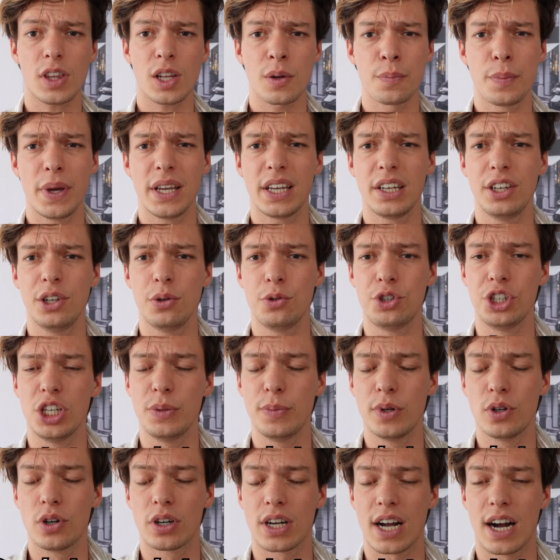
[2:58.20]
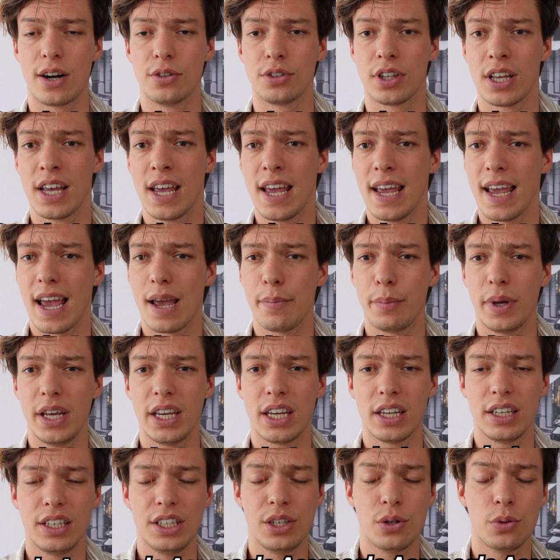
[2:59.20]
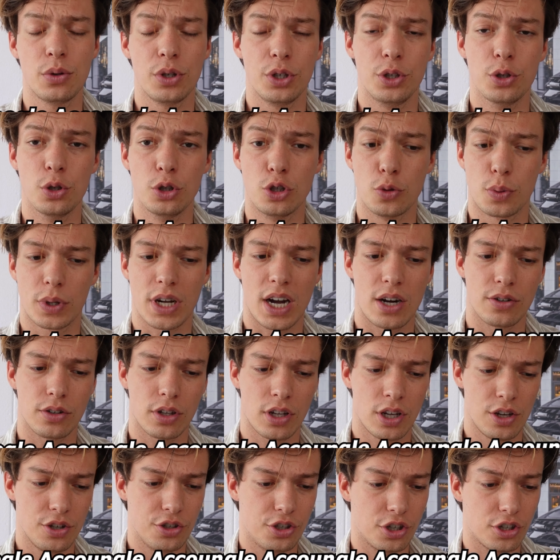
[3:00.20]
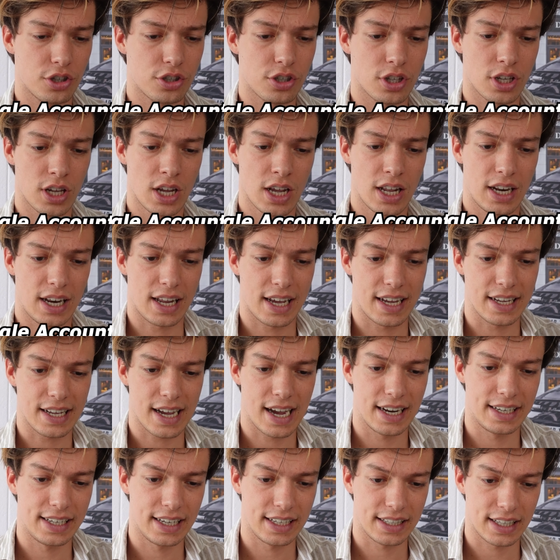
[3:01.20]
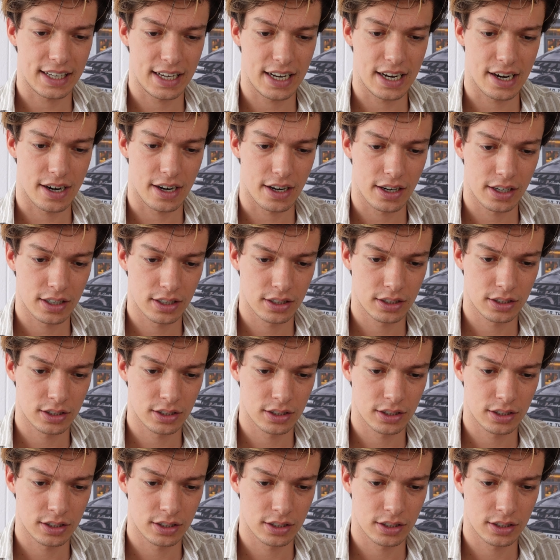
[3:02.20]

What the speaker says: make a new Gmail account, and make a new YouTube account, just like I did here.